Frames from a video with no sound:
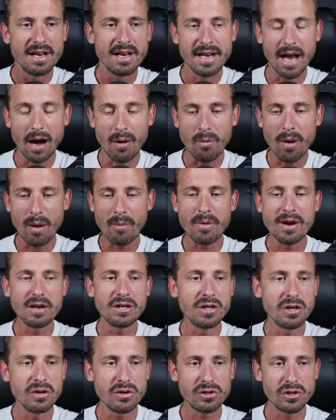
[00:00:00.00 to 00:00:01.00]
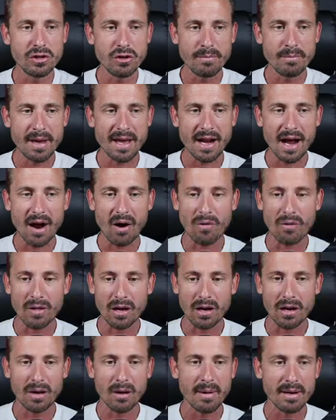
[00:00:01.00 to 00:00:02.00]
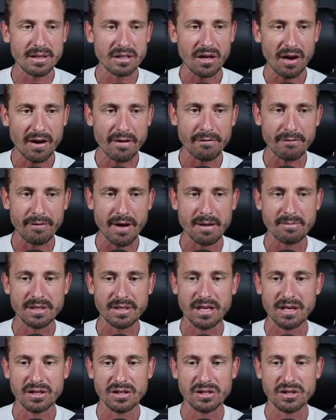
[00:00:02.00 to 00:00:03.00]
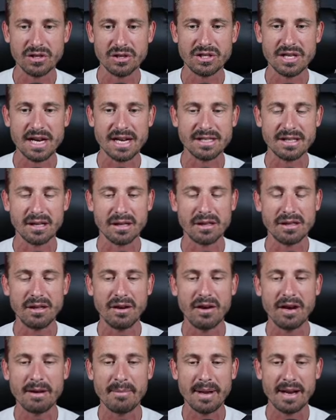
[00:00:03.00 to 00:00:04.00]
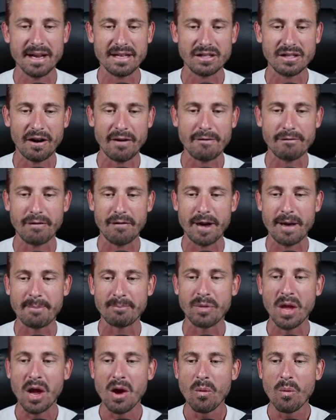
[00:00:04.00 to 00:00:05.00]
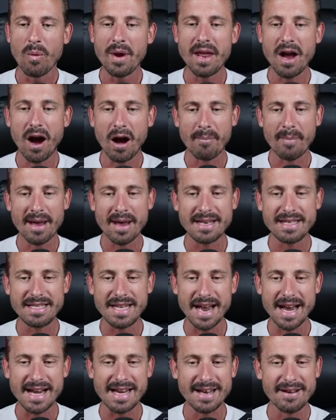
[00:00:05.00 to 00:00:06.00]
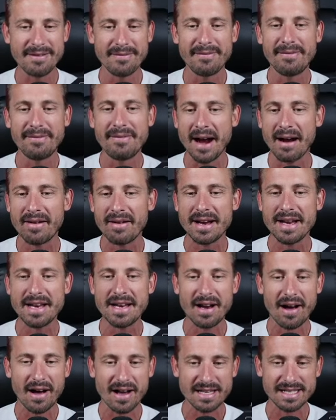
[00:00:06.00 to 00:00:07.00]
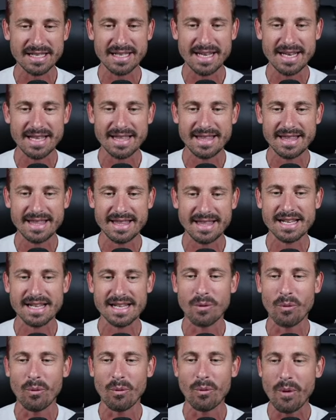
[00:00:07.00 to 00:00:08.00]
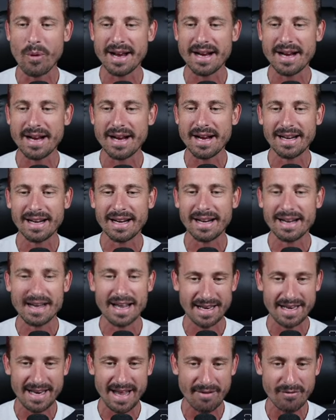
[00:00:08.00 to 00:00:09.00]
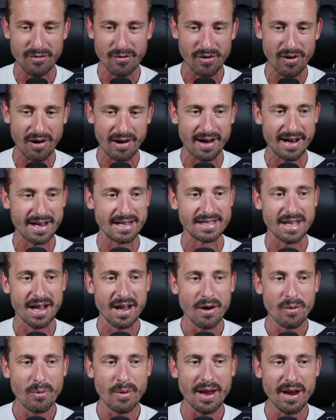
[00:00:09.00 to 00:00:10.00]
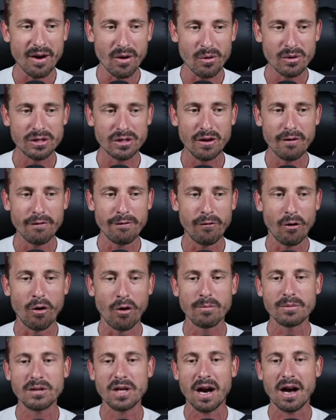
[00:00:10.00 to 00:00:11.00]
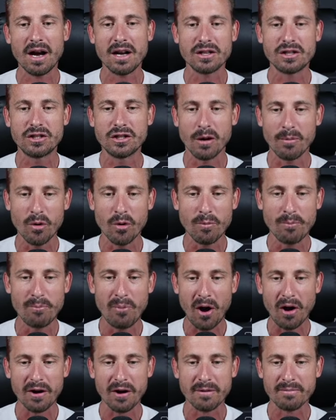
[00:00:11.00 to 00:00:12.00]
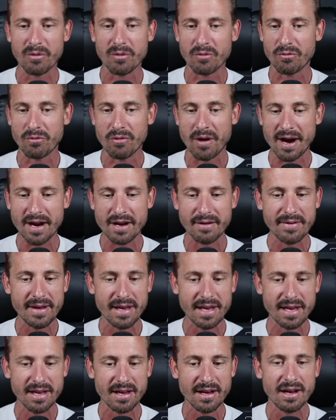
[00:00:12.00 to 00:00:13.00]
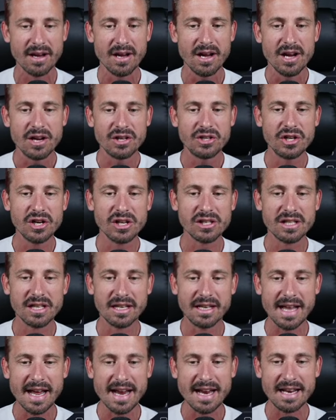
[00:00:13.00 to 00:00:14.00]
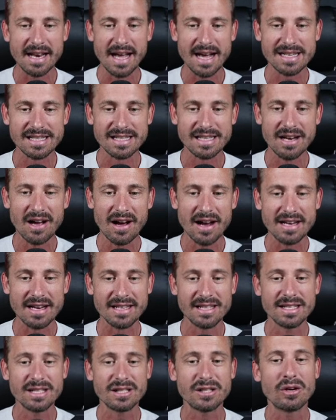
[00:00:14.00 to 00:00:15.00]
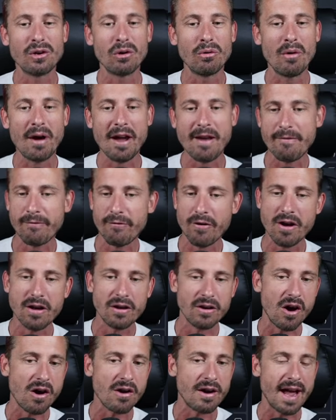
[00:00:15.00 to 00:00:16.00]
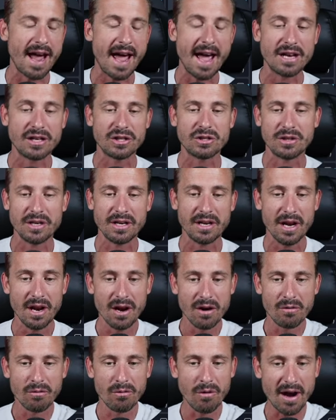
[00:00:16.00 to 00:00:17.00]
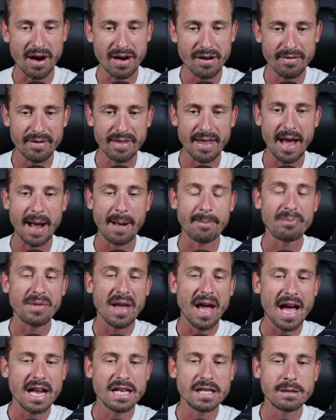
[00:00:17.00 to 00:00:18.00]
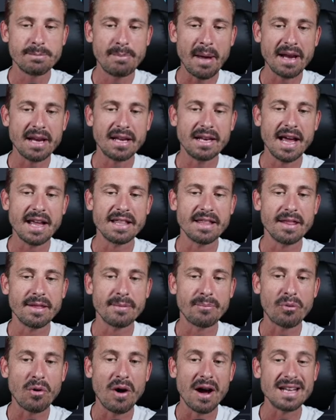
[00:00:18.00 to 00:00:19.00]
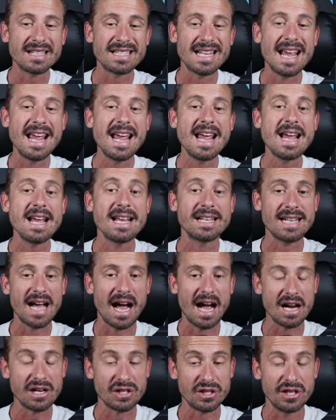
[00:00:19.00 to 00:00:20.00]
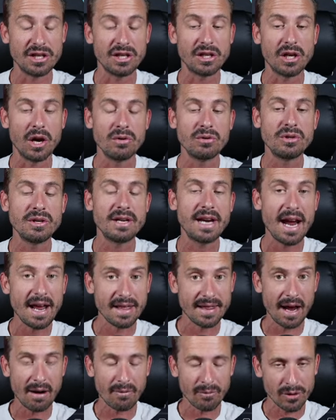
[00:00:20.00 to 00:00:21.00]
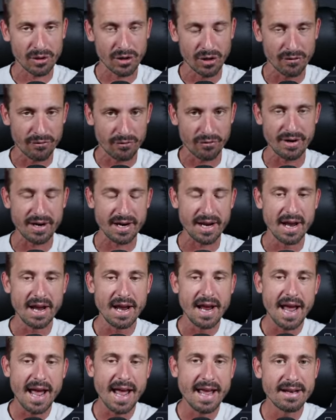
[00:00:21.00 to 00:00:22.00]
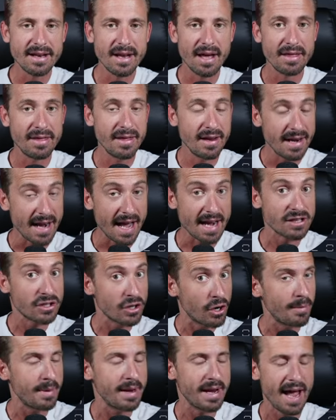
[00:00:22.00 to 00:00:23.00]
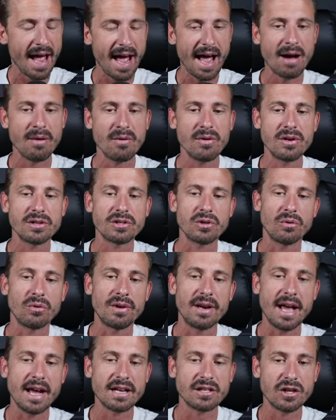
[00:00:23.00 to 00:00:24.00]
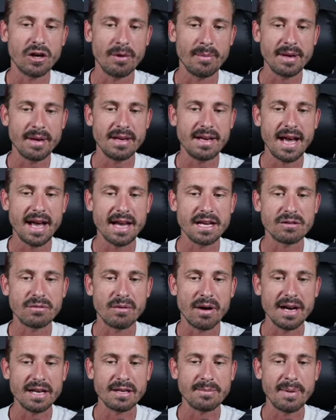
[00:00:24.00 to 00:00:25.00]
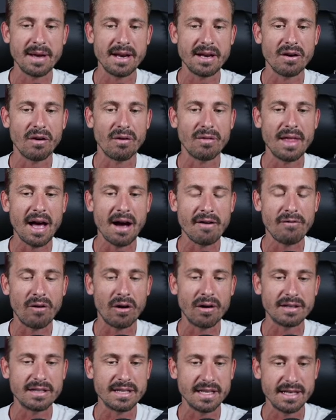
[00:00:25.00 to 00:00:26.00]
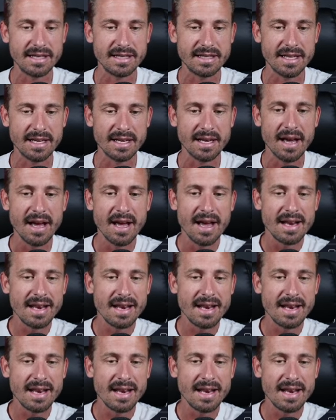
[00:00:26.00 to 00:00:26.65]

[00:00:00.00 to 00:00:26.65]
Now, when we do zoom in on the lower time frames here, such as the 30-minute time frame, we are maintaining very nicely this weekly level, guys. We also formed a double bottom right over here just late last night. This is great for a long entry right over there. And speculate that the price is actually going to get that recovery in the next coming hours or next coming days, right? Depending on that volatility.